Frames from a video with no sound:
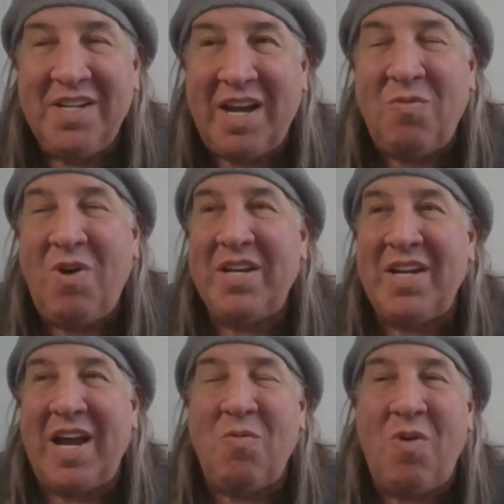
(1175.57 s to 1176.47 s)
I
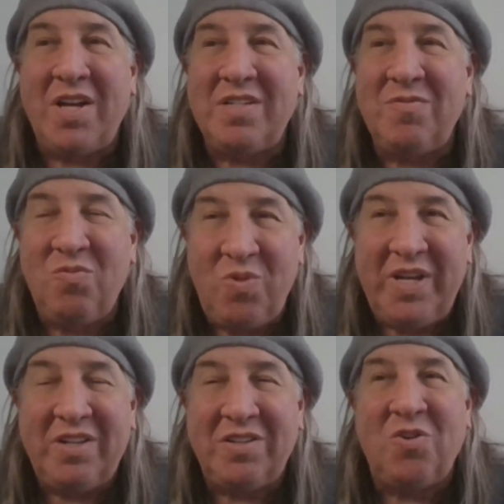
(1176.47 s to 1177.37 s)
want I want
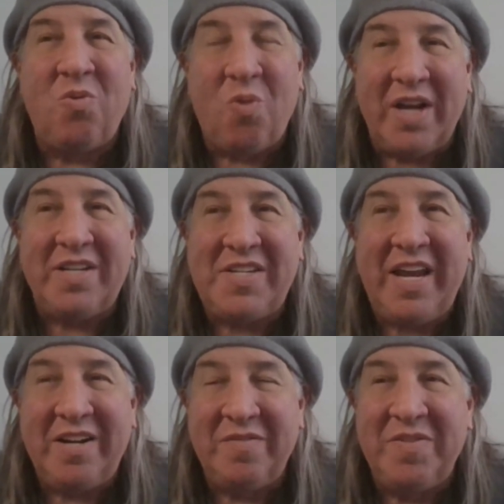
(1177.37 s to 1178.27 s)
real
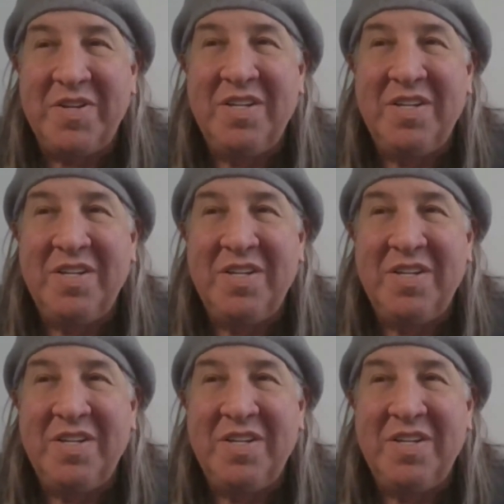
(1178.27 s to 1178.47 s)
quantitative